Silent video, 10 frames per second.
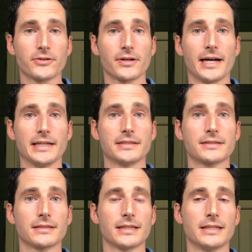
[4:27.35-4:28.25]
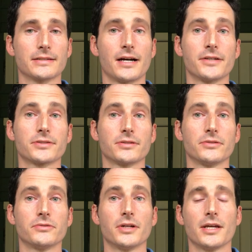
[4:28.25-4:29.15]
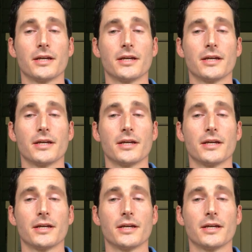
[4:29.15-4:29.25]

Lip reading: Christ. He's also